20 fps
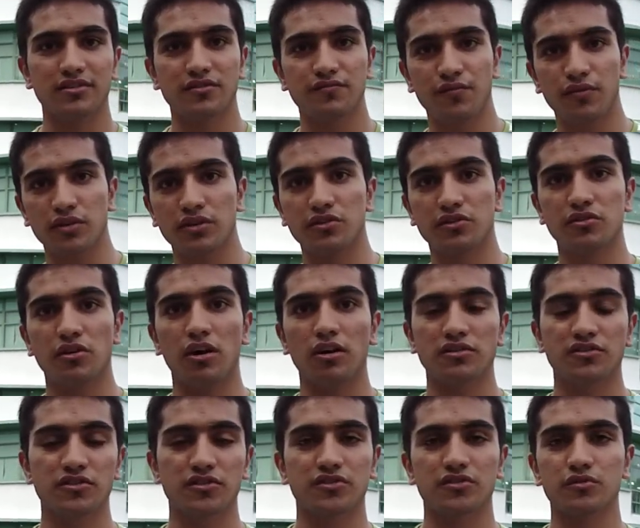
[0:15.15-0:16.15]
for the
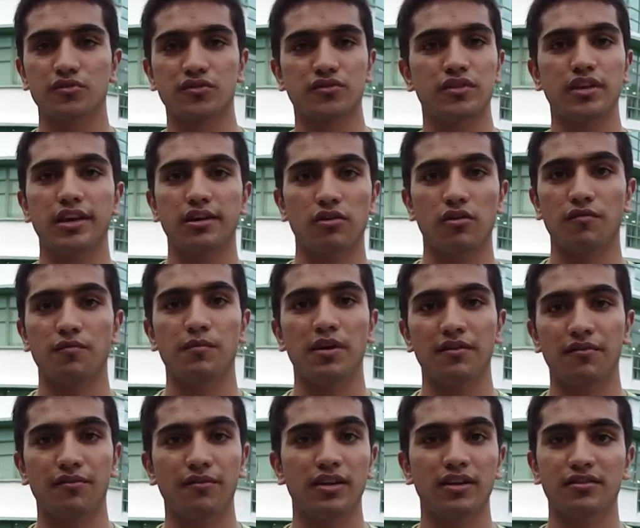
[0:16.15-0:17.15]
talk just for the sake of my
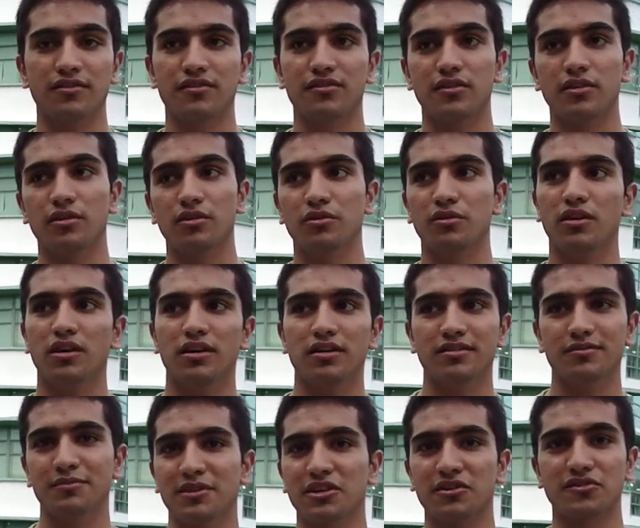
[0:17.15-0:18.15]
friends,
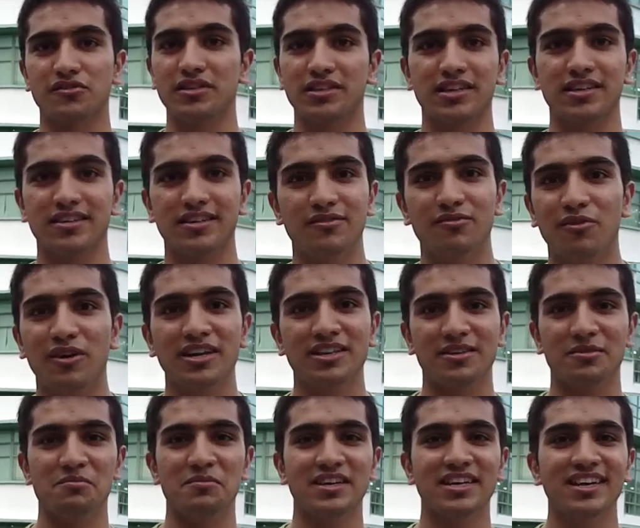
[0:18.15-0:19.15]
because they
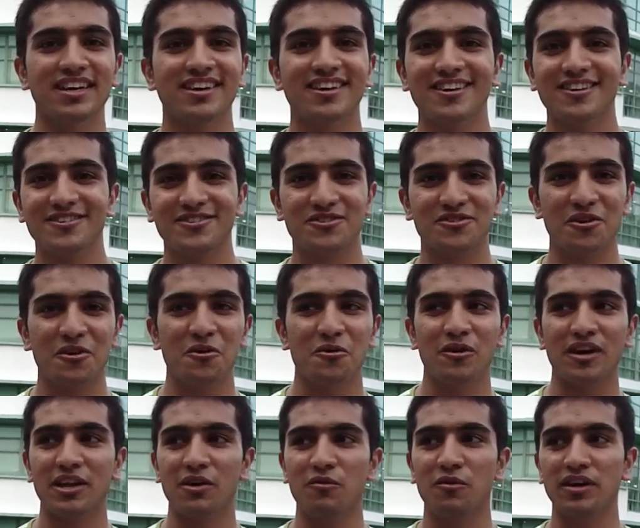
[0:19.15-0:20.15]
invited me. So
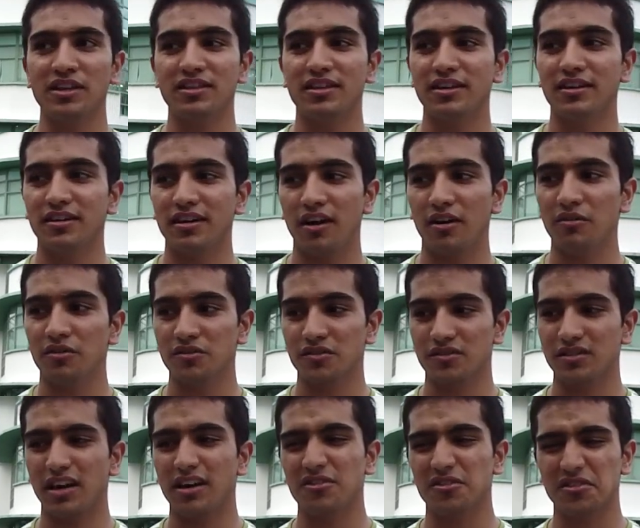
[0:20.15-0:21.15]
when I went there, I
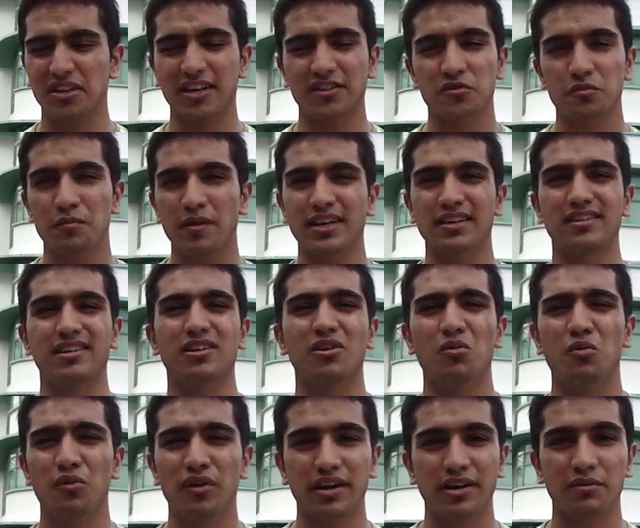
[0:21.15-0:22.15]
was expecting a
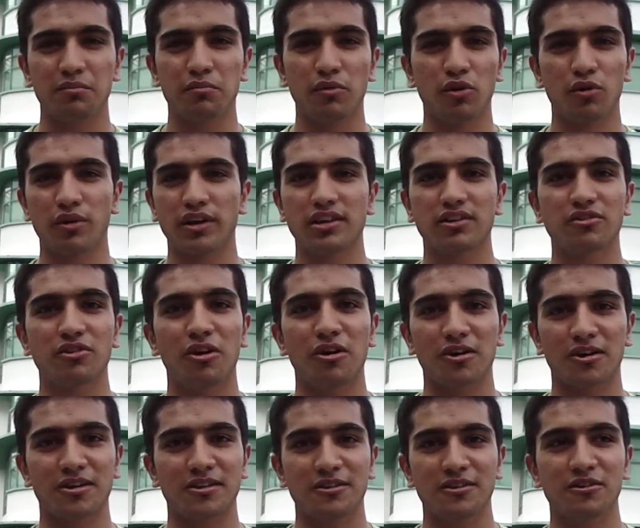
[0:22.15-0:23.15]
very boring talk,
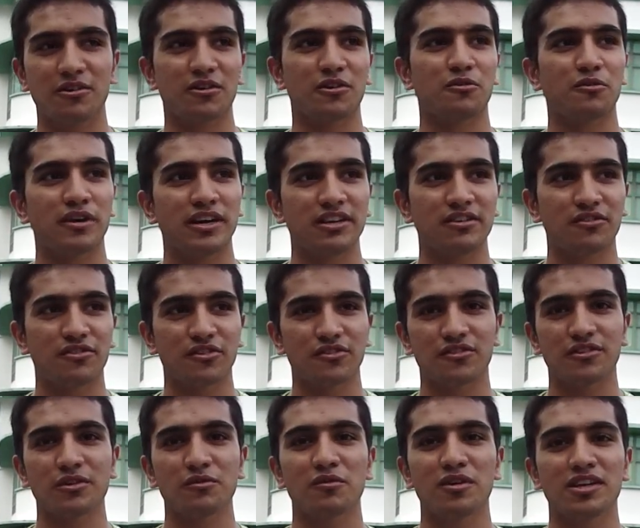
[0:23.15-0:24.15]
not a very
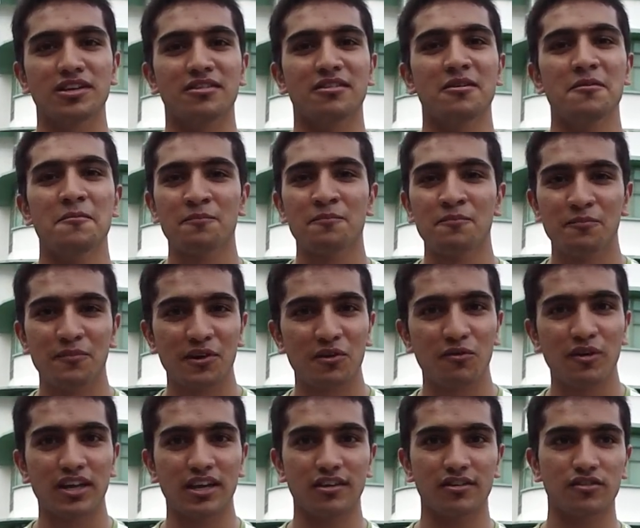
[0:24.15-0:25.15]
interesting one. But
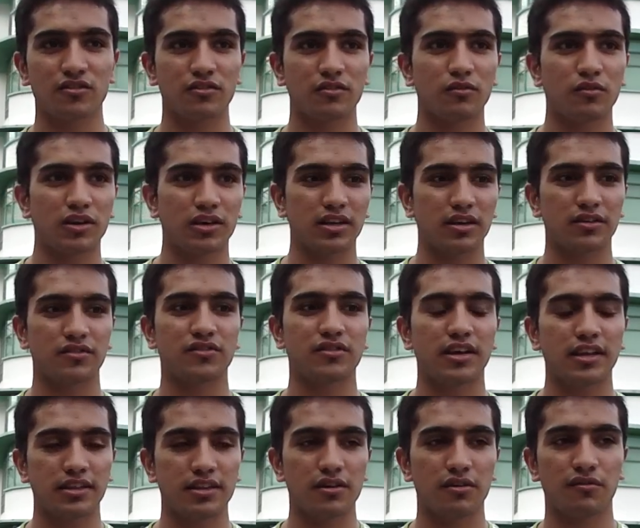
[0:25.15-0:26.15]
when I
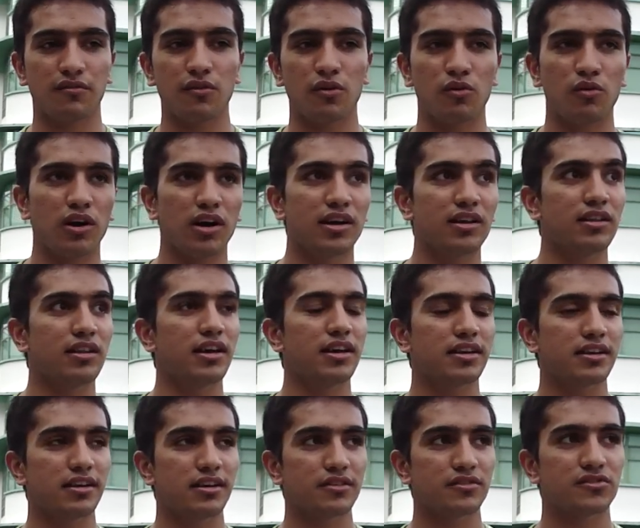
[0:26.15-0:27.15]
sat there for a while
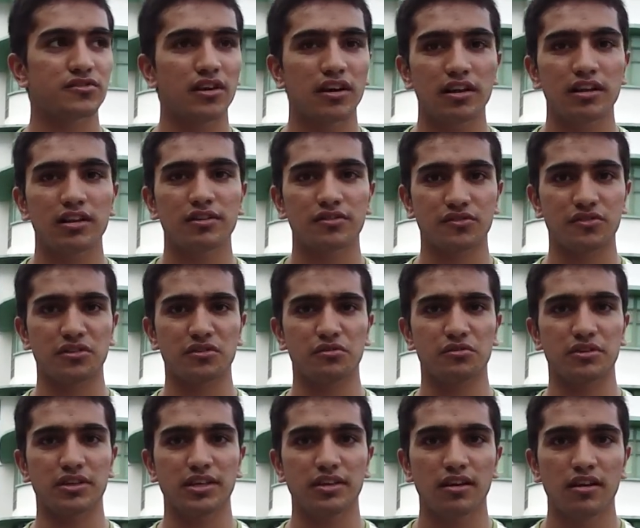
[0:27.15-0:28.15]
and I started listening
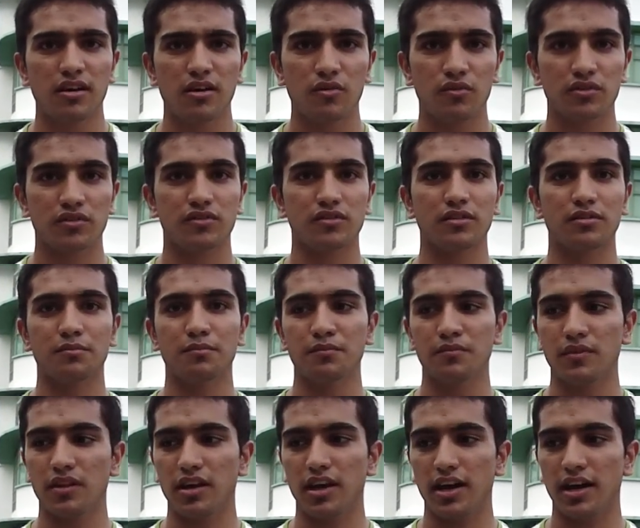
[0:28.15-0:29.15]
to it,
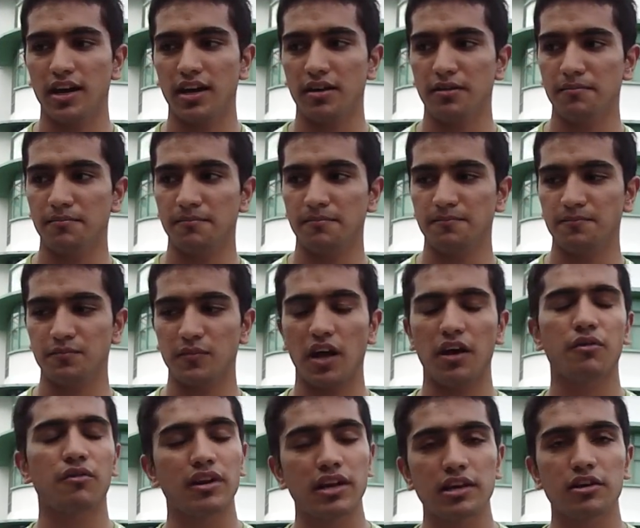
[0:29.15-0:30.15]
and I
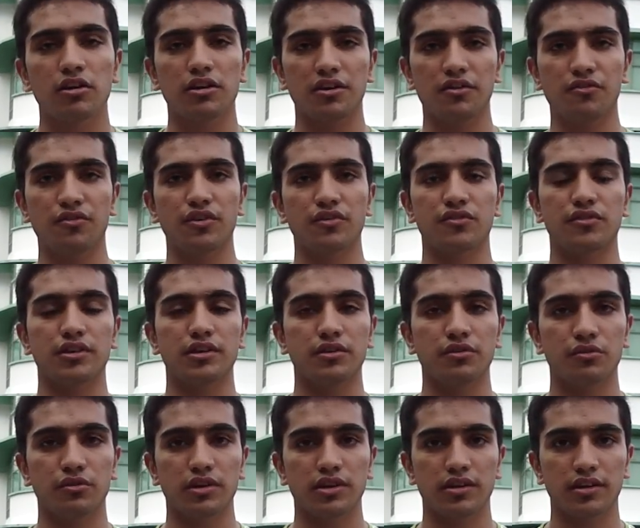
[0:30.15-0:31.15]
really got interested
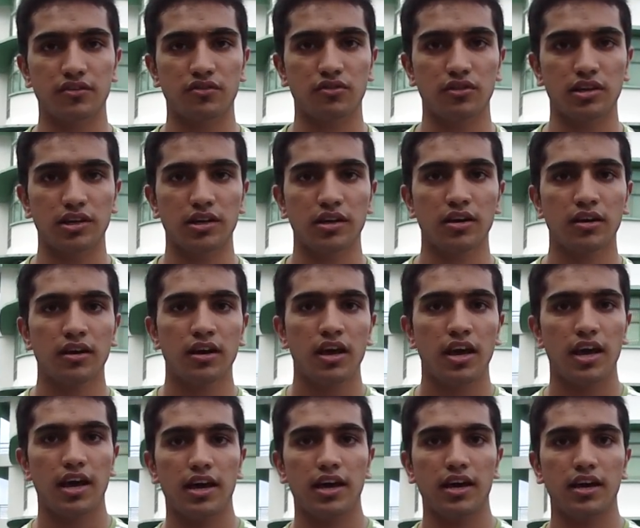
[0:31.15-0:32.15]
into it actually.
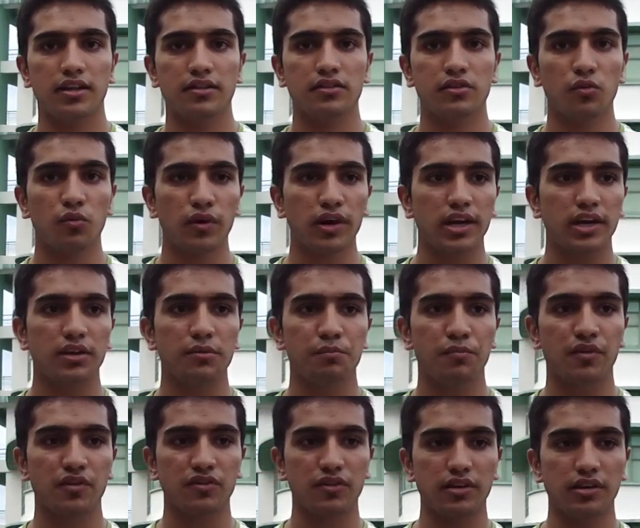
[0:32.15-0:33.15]
And the way he
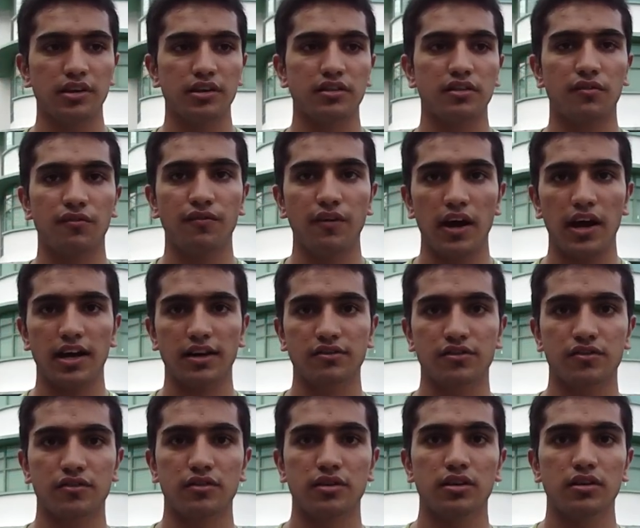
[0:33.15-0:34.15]
presented the
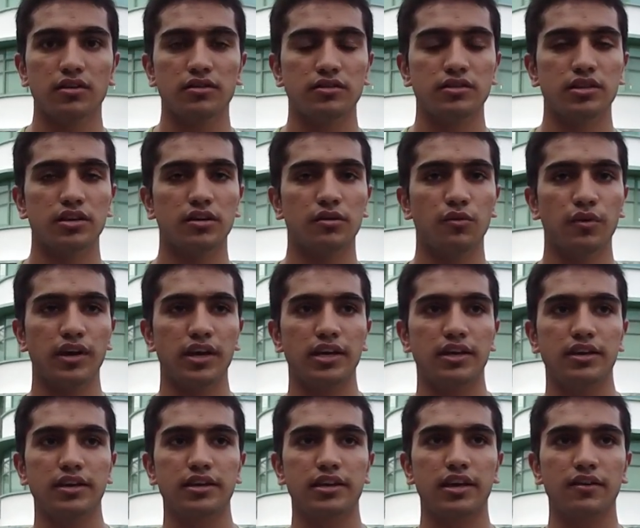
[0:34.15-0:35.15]
facts, the way
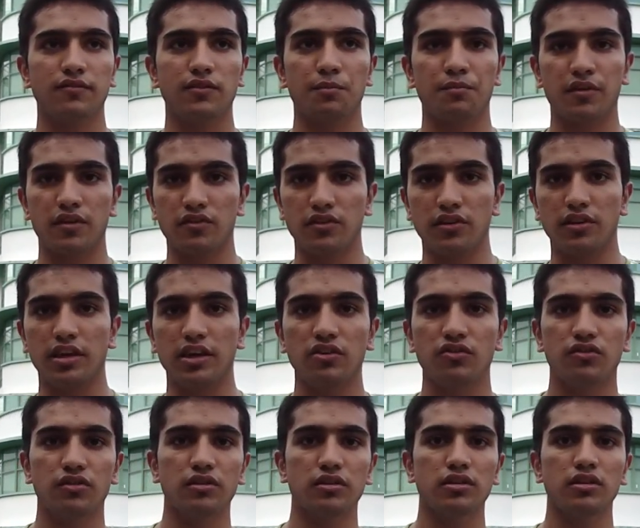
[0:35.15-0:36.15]
he gave the
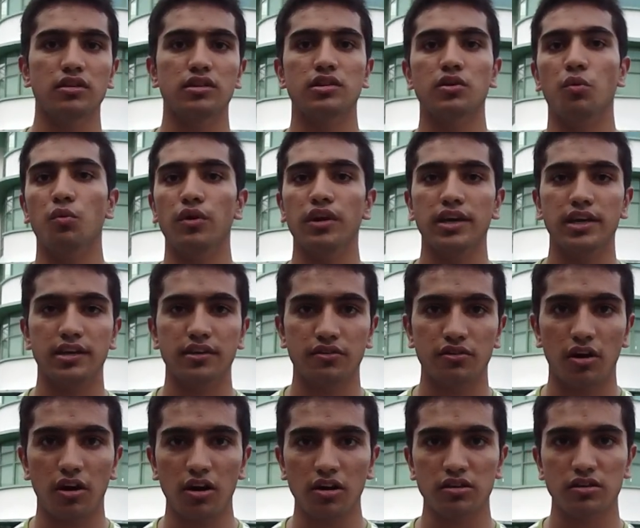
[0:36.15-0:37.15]
presentation, the way he
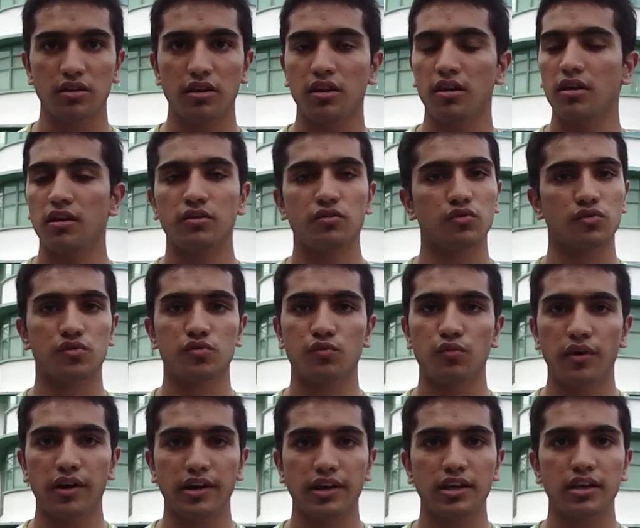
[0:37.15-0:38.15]
talked, it was
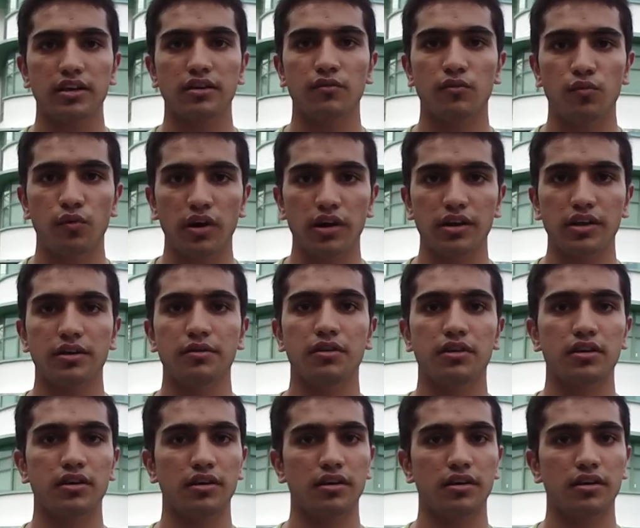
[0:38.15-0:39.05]
very, very